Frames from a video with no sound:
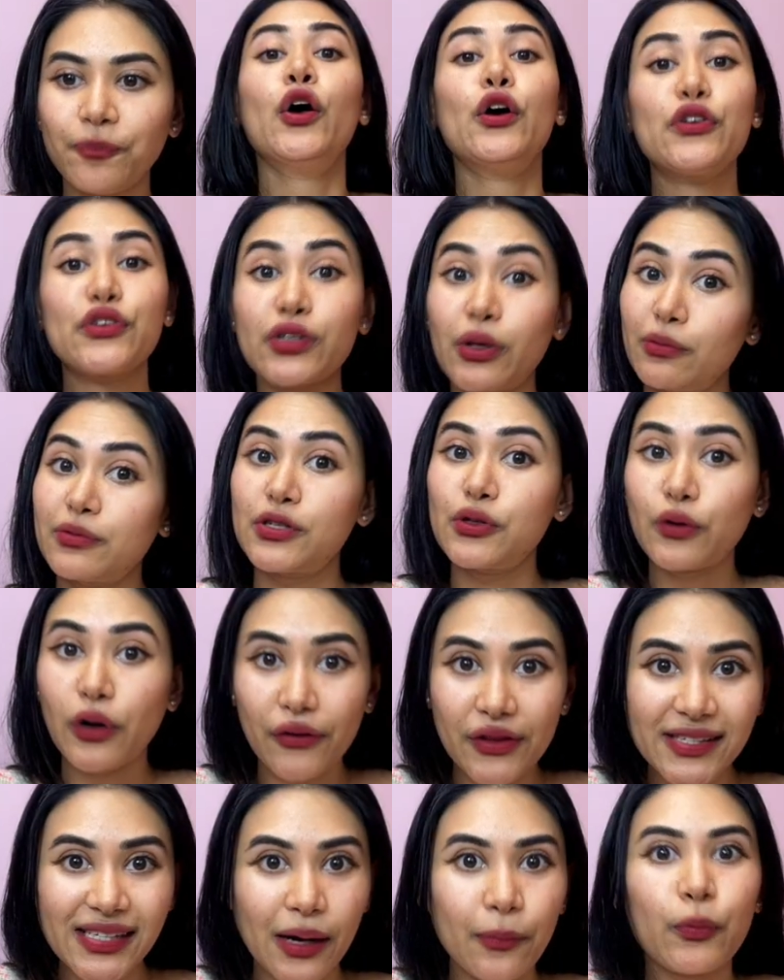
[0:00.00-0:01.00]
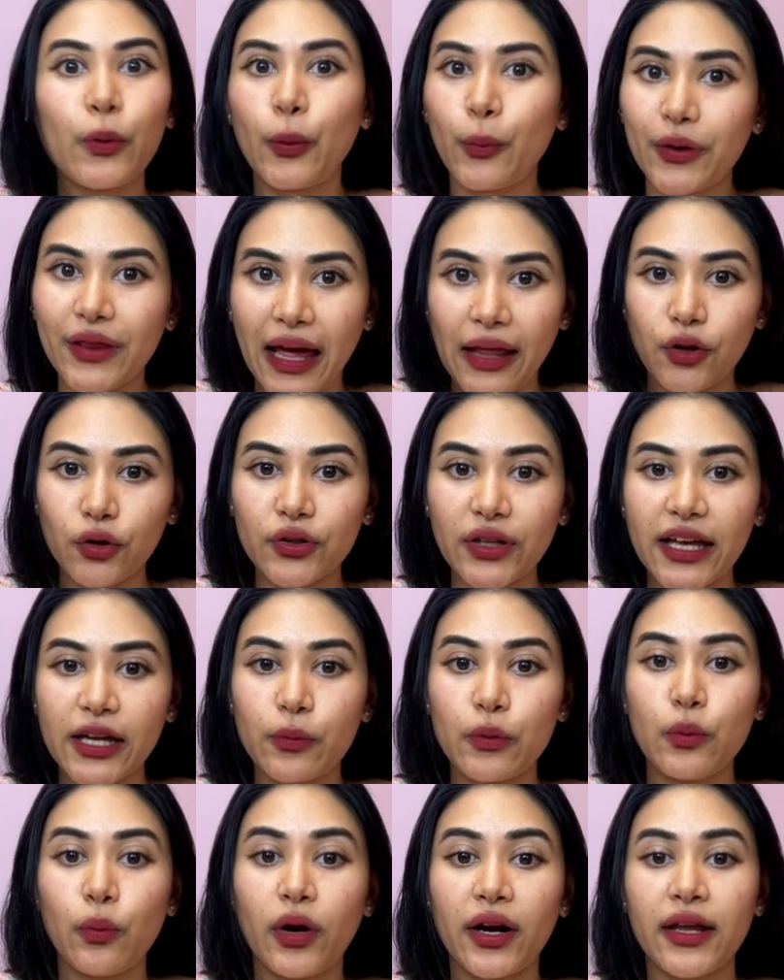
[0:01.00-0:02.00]
So to code this up, what would that look like?
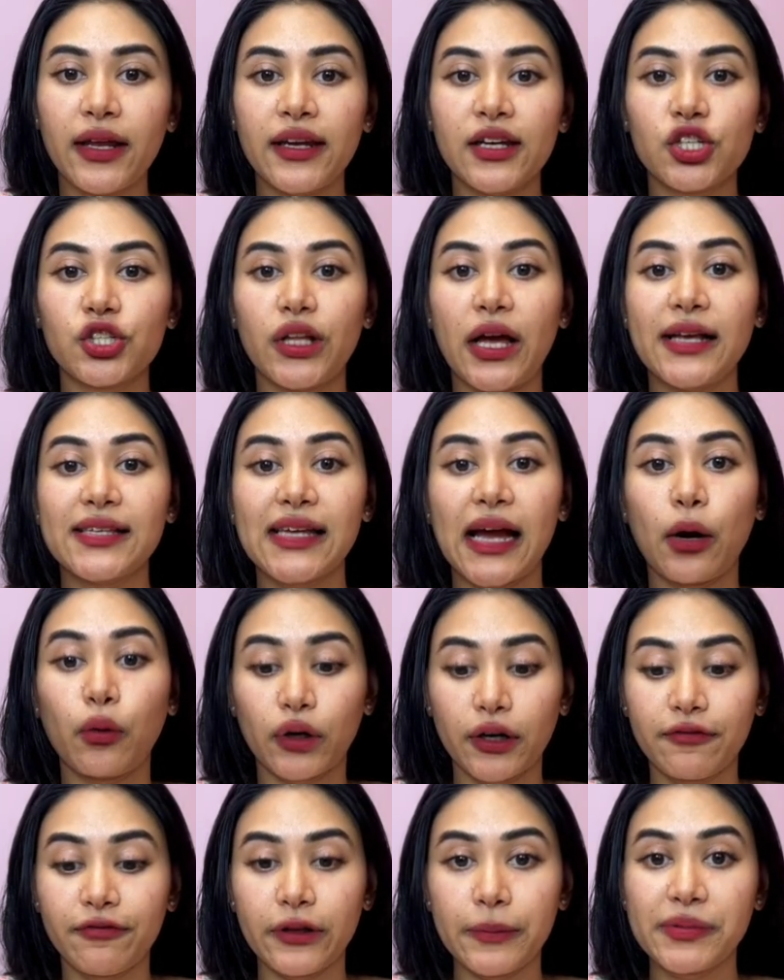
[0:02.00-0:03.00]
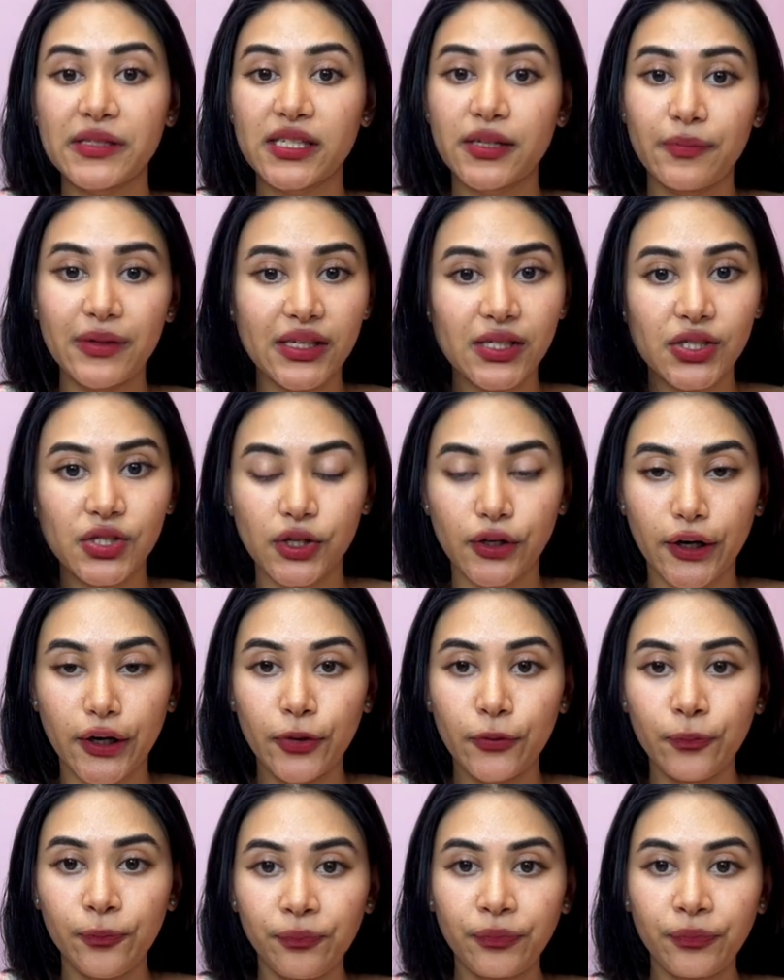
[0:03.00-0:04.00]
We want to initialize our flips to be 0.